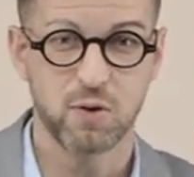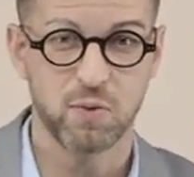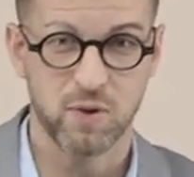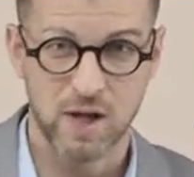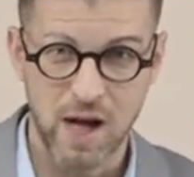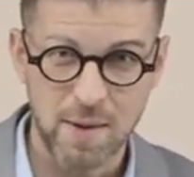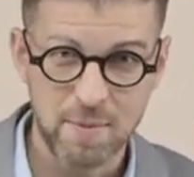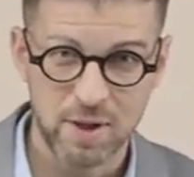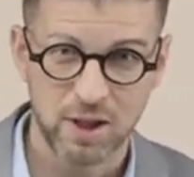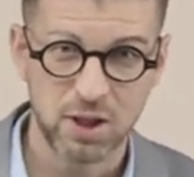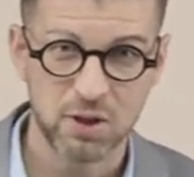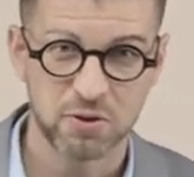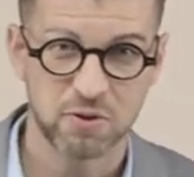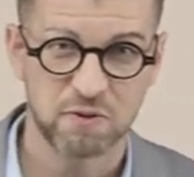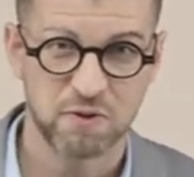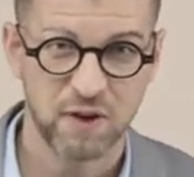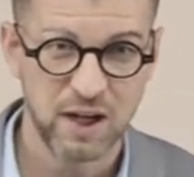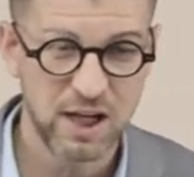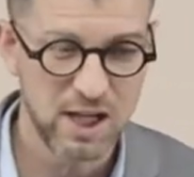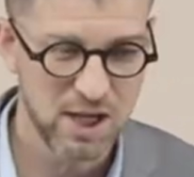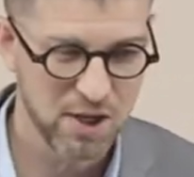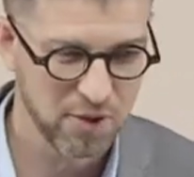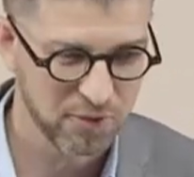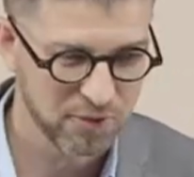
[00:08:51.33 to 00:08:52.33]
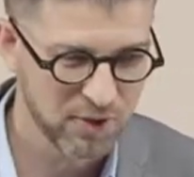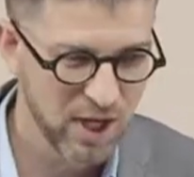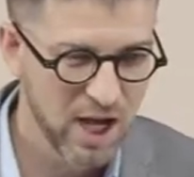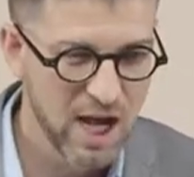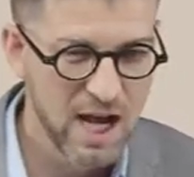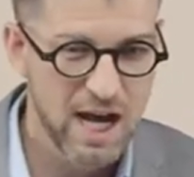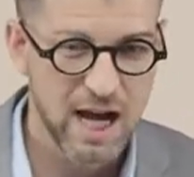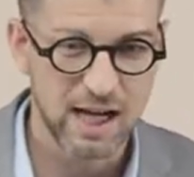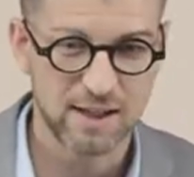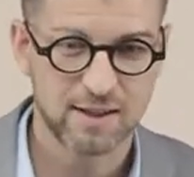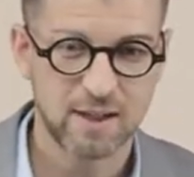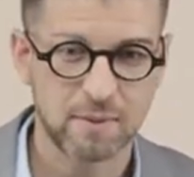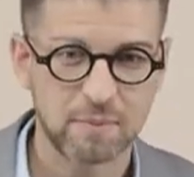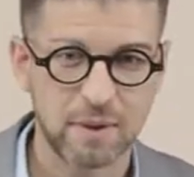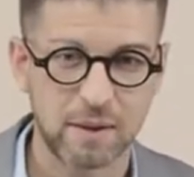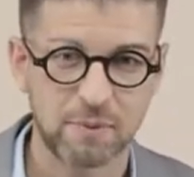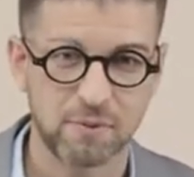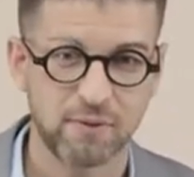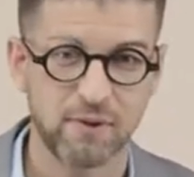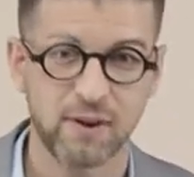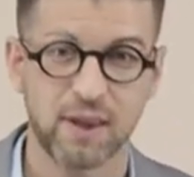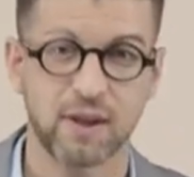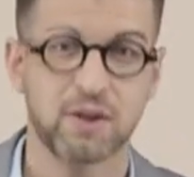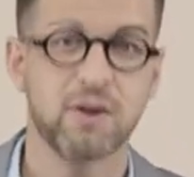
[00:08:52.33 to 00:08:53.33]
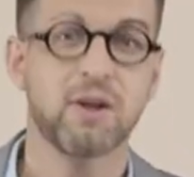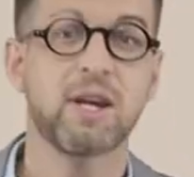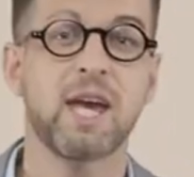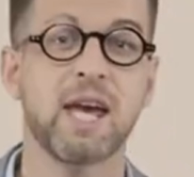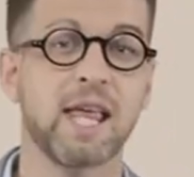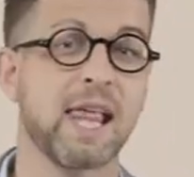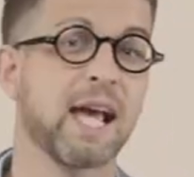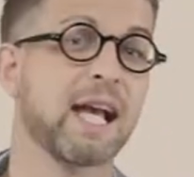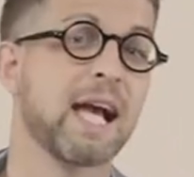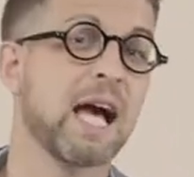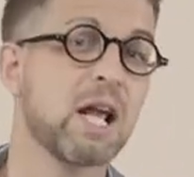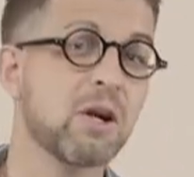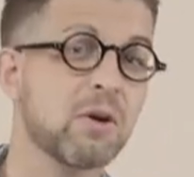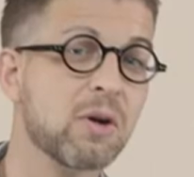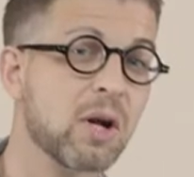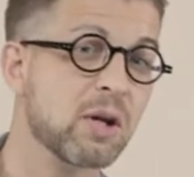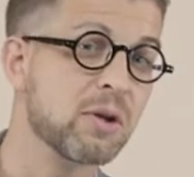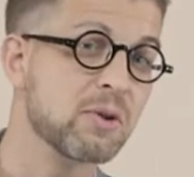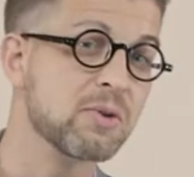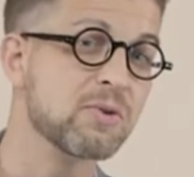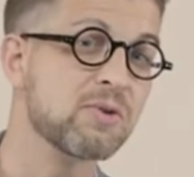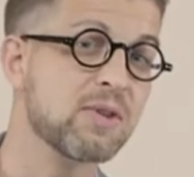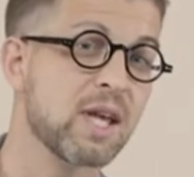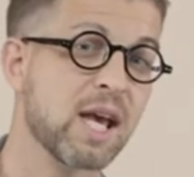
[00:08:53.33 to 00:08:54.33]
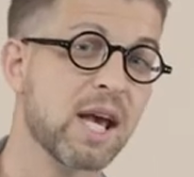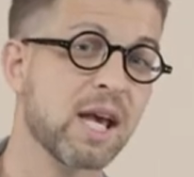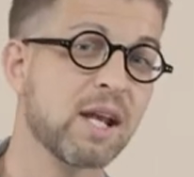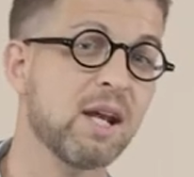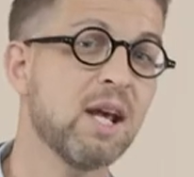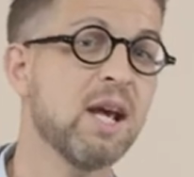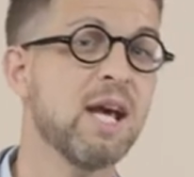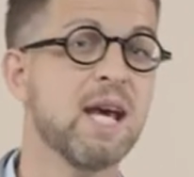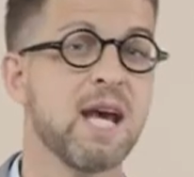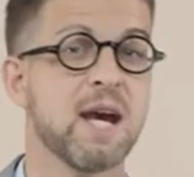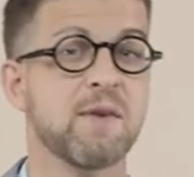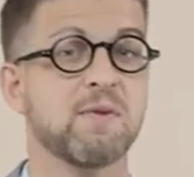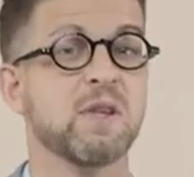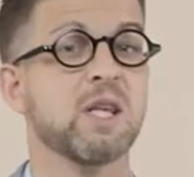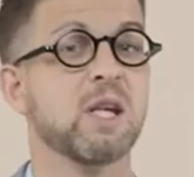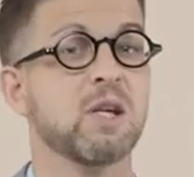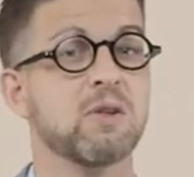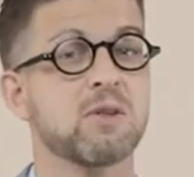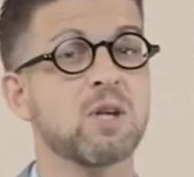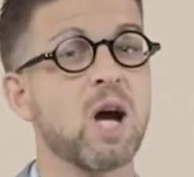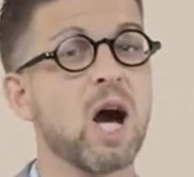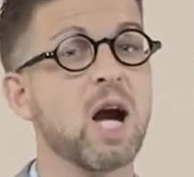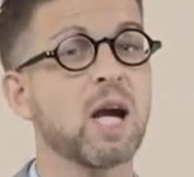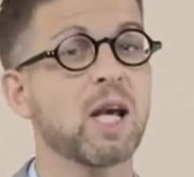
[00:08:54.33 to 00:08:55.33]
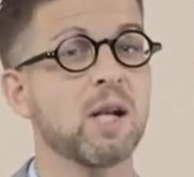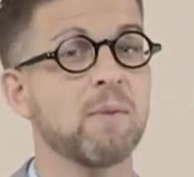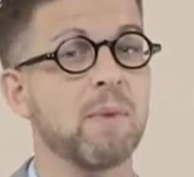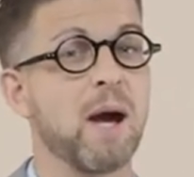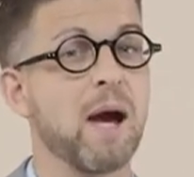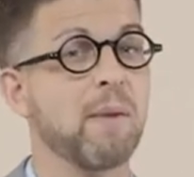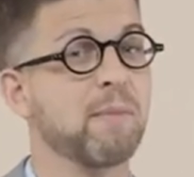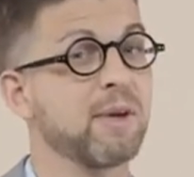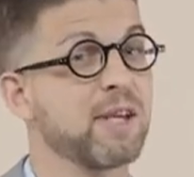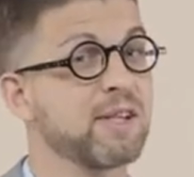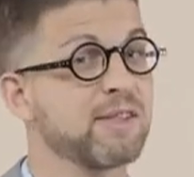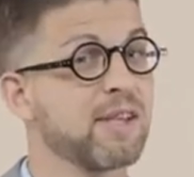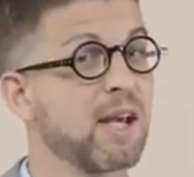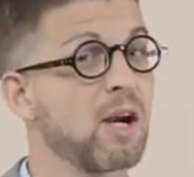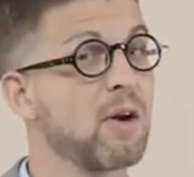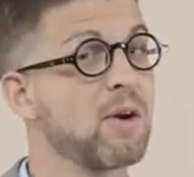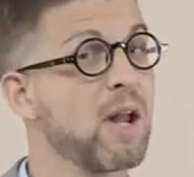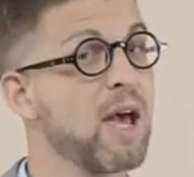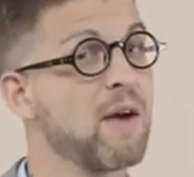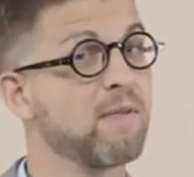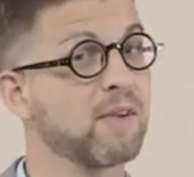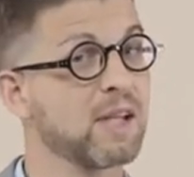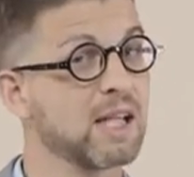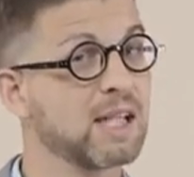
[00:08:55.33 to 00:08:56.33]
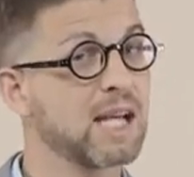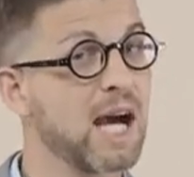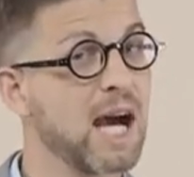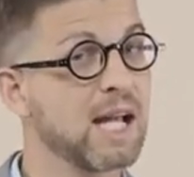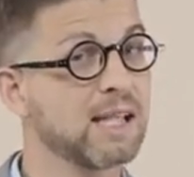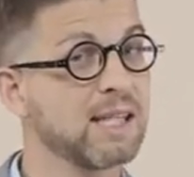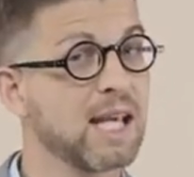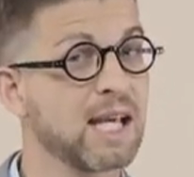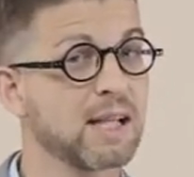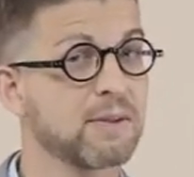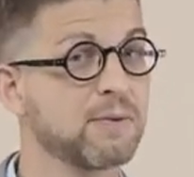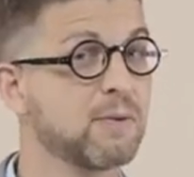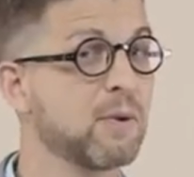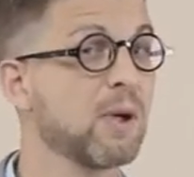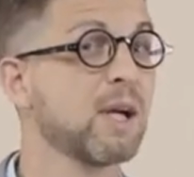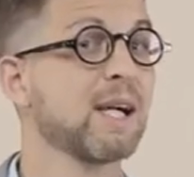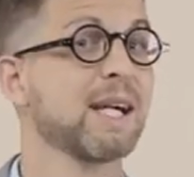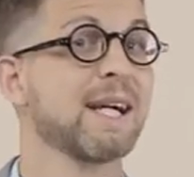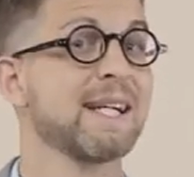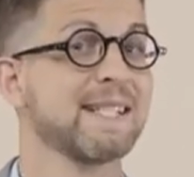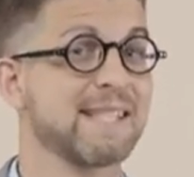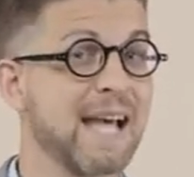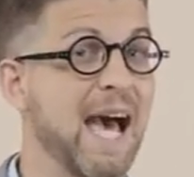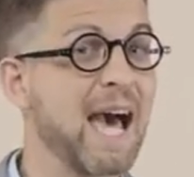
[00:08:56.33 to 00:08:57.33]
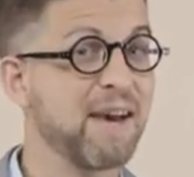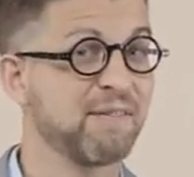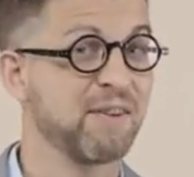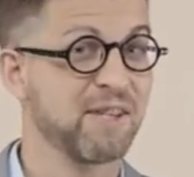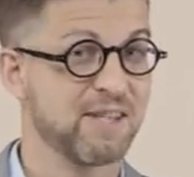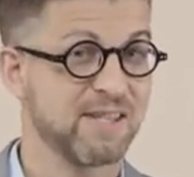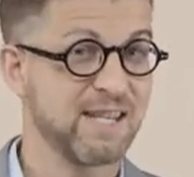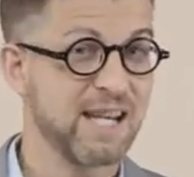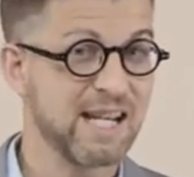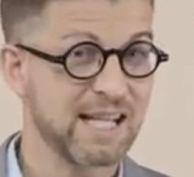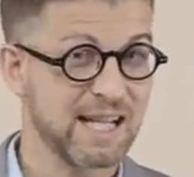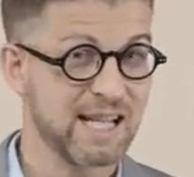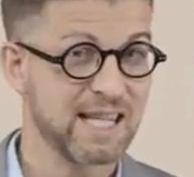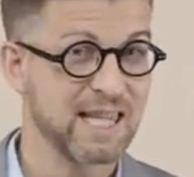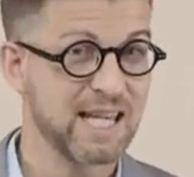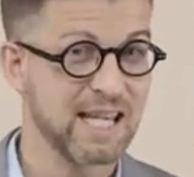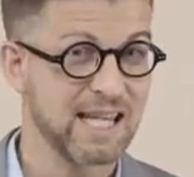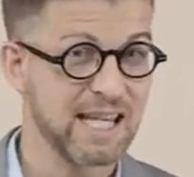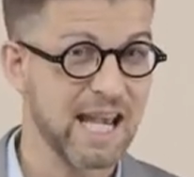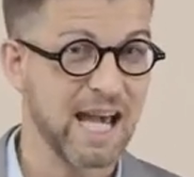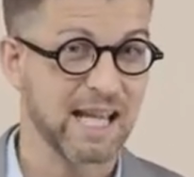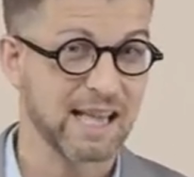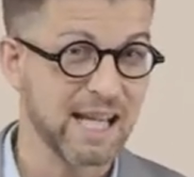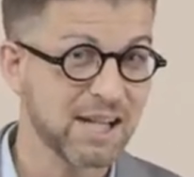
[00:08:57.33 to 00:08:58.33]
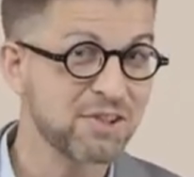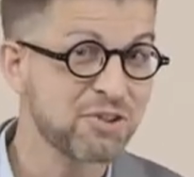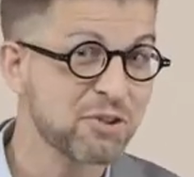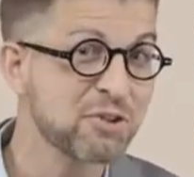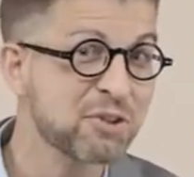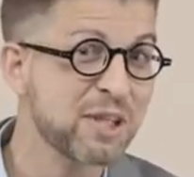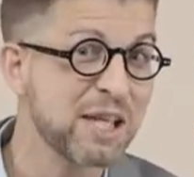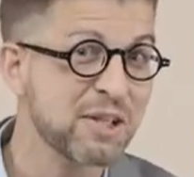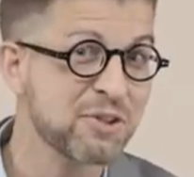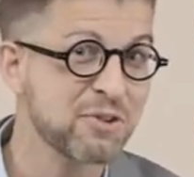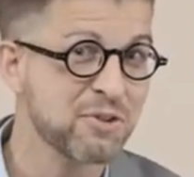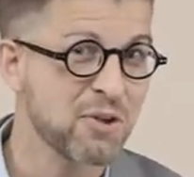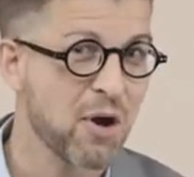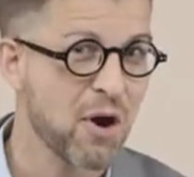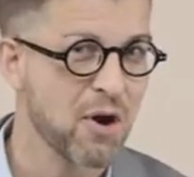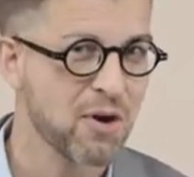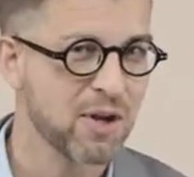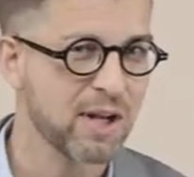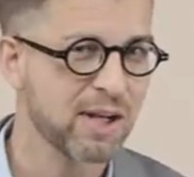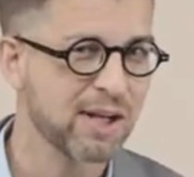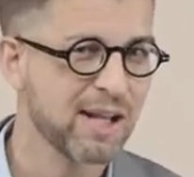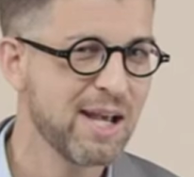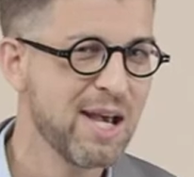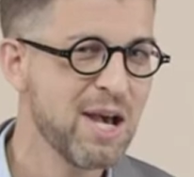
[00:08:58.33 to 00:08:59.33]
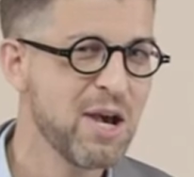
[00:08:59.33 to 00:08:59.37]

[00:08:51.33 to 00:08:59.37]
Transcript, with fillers: When I'm in those videos, I sometimes feel like, okay, like I don't understand everything you're talking about because I don't have any context for it because I haven't seen the thing yet. Let's just get started.